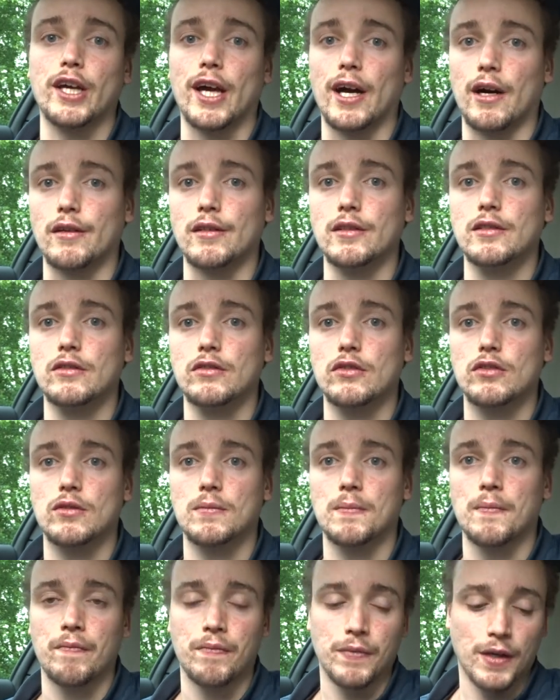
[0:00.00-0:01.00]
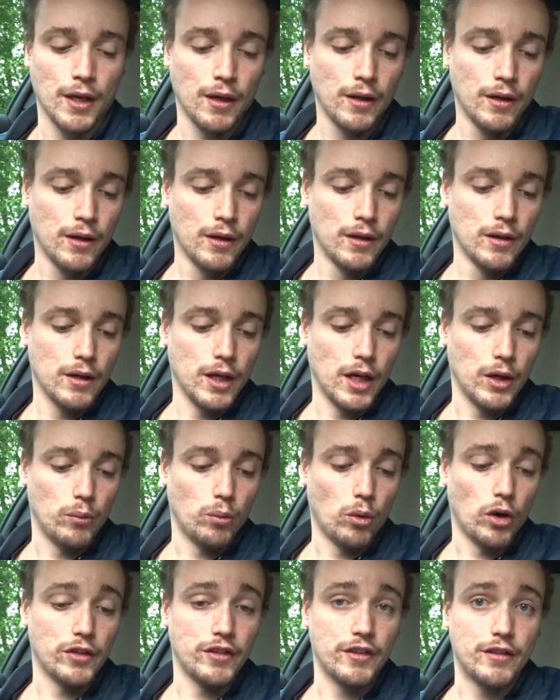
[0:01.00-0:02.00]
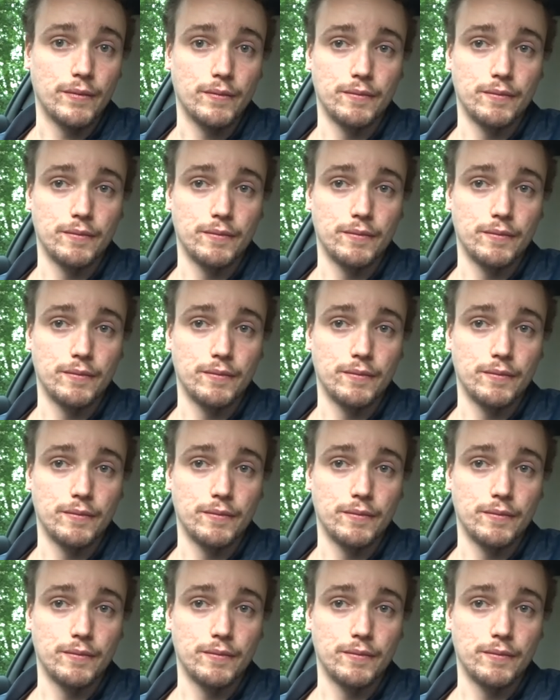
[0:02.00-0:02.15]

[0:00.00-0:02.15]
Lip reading: gallons in one